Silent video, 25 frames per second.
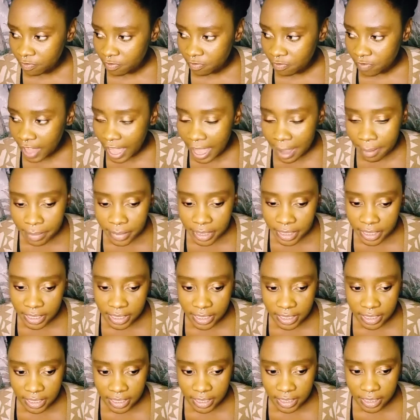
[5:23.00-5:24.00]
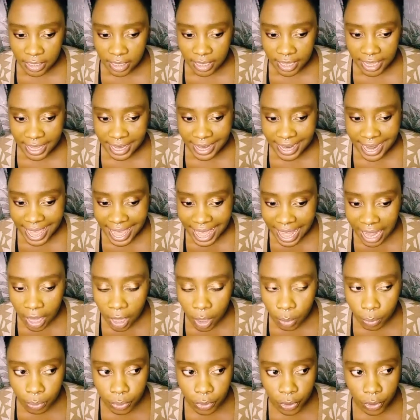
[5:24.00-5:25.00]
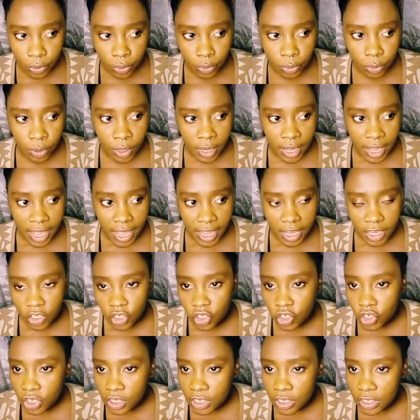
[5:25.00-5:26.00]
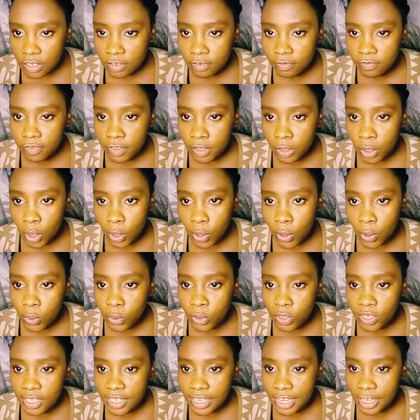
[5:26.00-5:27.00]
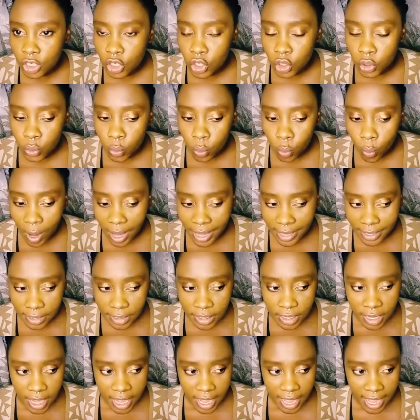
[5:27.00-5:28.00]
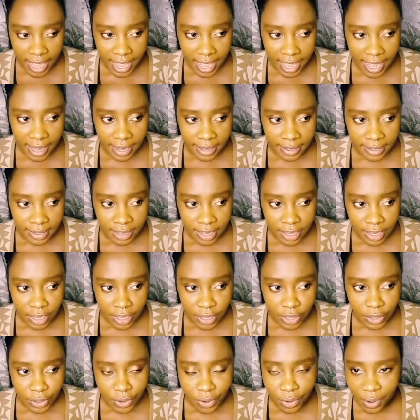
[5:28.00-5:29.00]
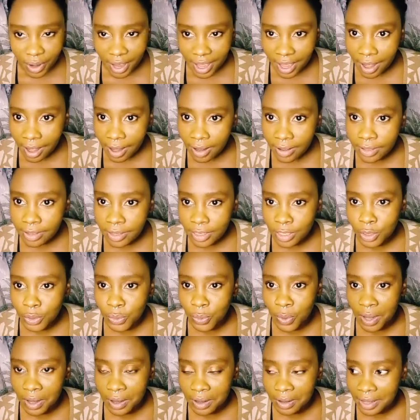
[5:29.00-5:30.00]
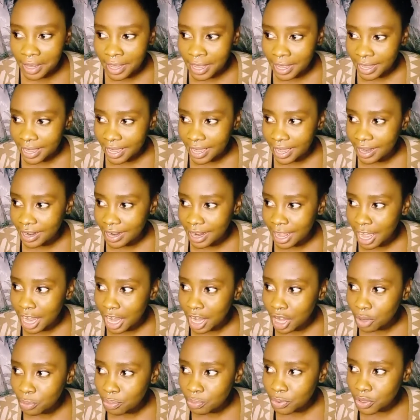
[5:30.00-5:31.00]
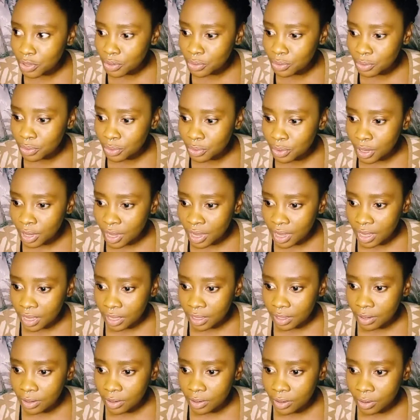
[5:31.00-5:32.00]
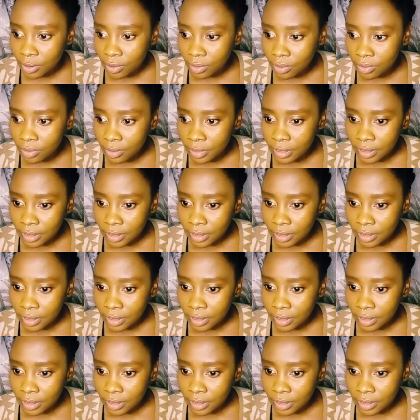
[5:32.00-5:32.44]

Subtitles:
family can help you achieve the goals that you want, and your health as well can help you, you know,